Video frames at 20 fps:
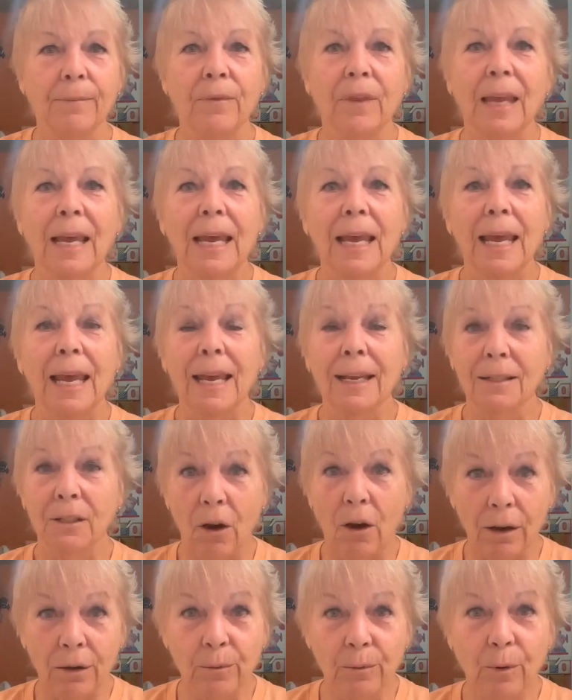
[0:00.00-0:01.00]
It's
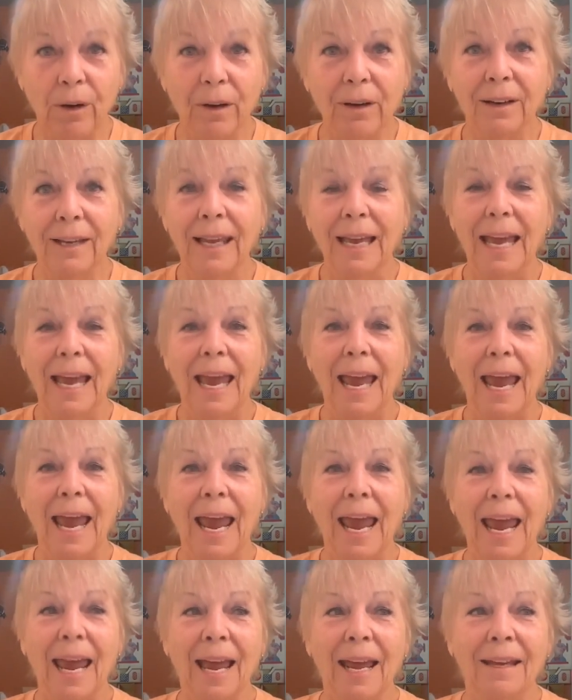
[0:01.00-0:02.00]
hard work.
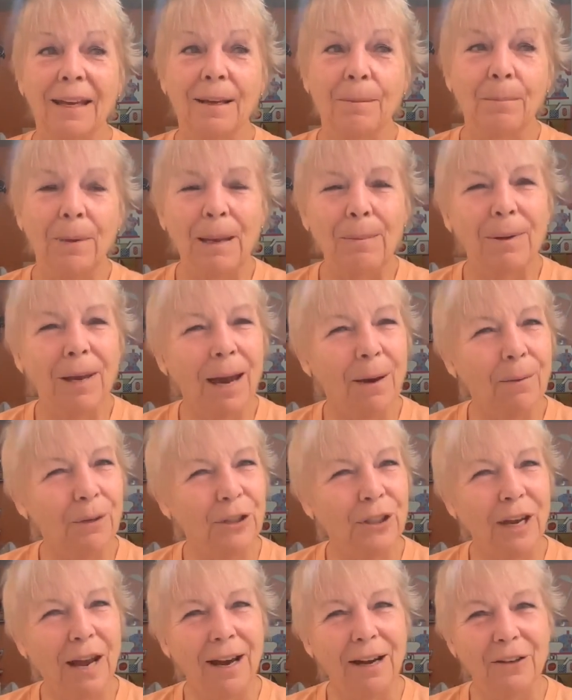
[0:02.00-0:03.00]
And maybe I was
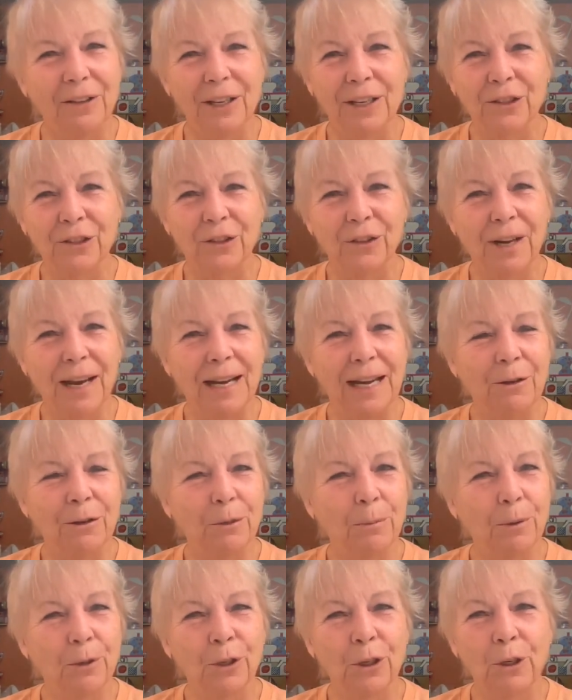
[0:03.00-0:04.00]
tired yesterday and I was
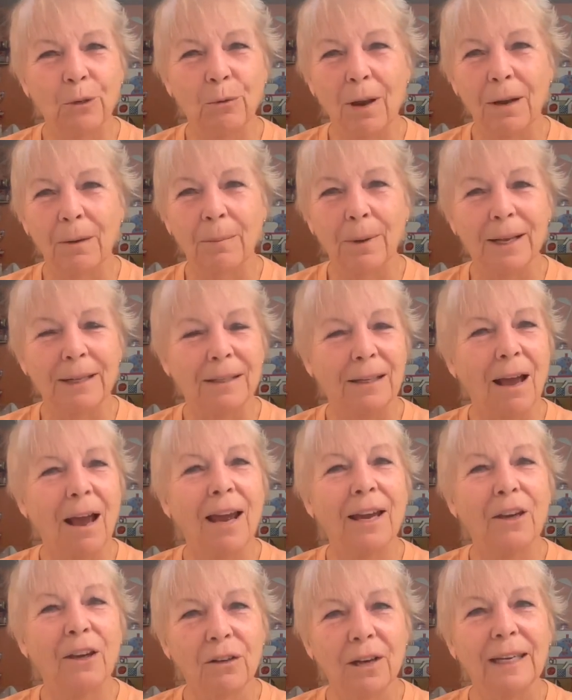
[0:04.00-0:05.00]
pushing the wrong buttons. I
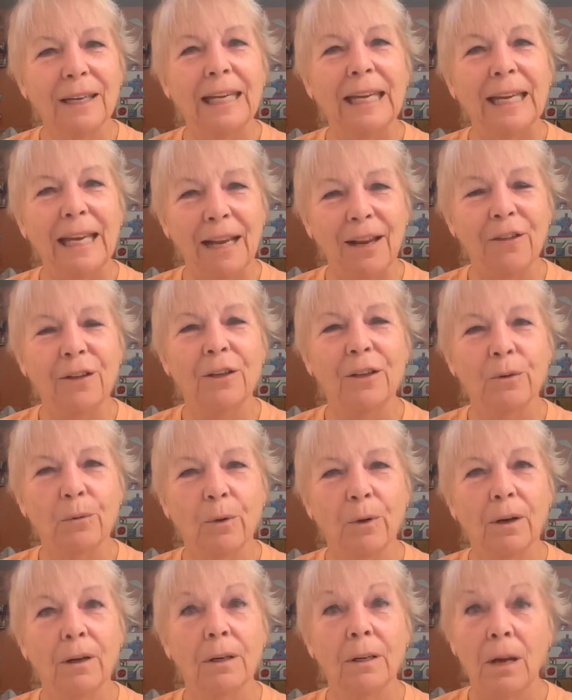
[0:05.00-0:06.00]
could not get anything to
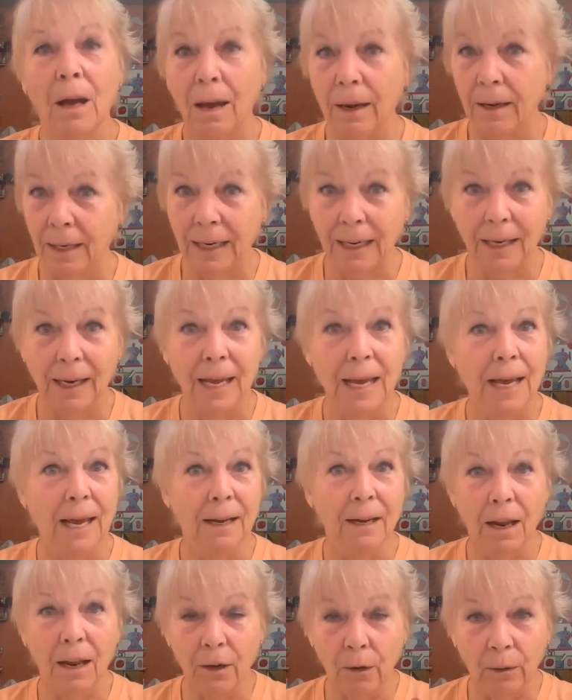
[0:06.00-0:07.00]
work, not
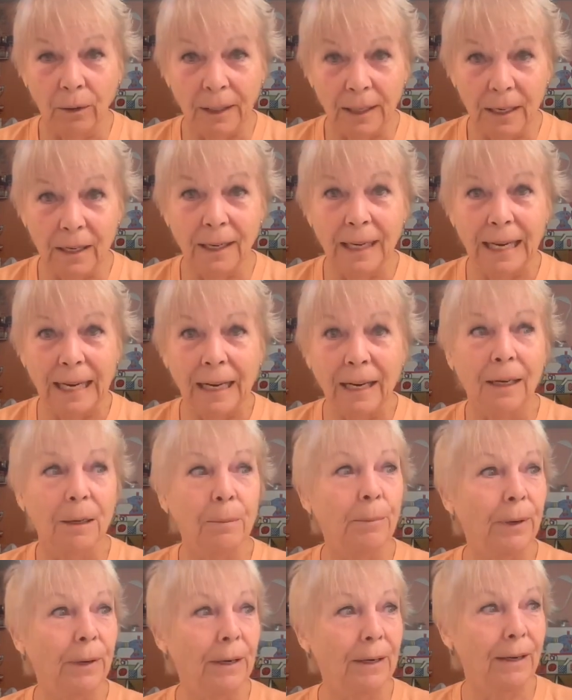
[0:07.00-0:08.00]
only here,
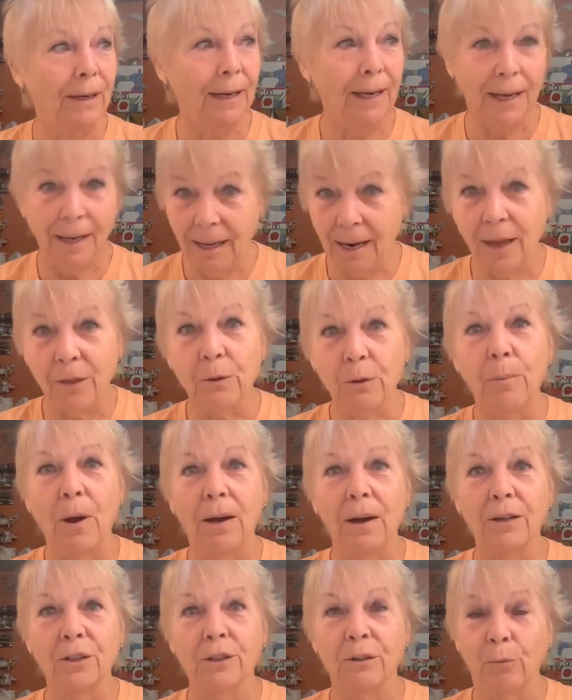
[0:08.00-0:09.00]
but in other
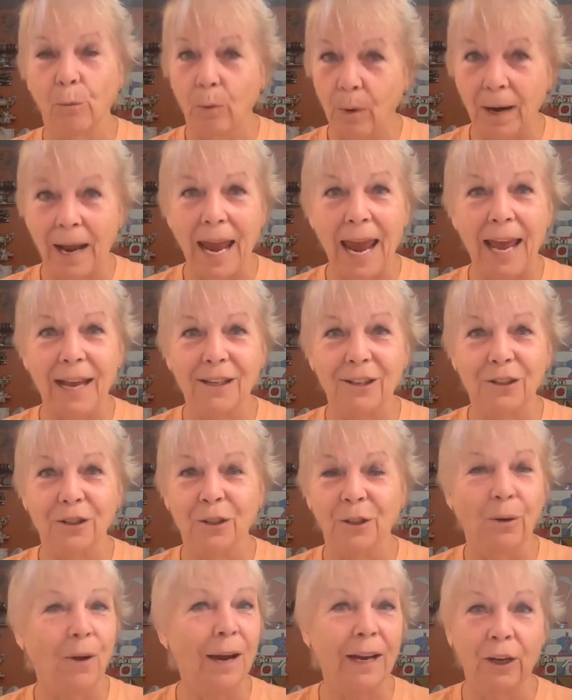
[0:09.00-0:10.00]
parts of what I had to do.
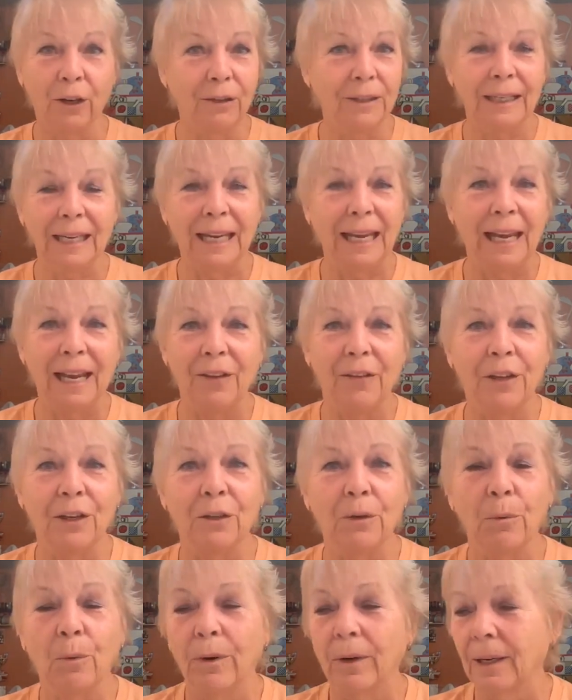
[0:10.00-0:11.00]
I couldn't get anything to
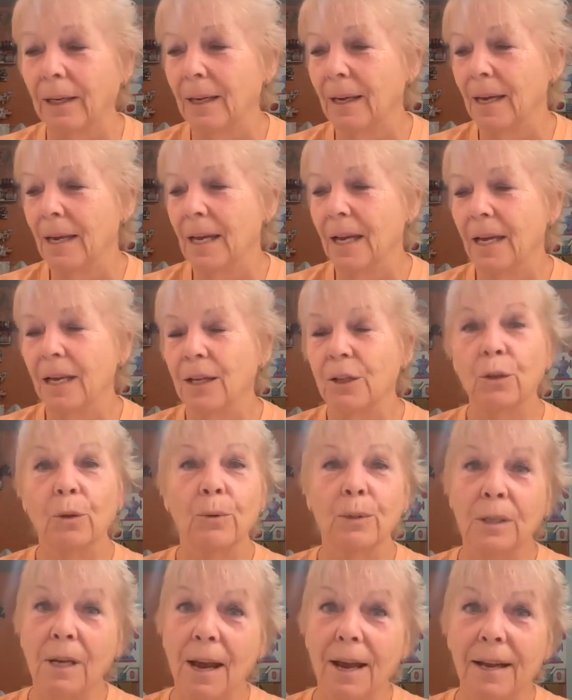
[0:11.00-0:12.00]
work. So it was
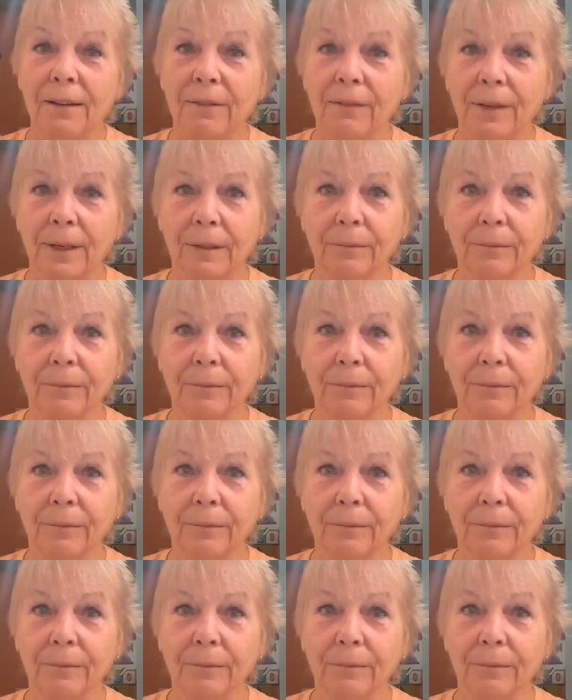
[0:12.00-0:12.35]
kind of a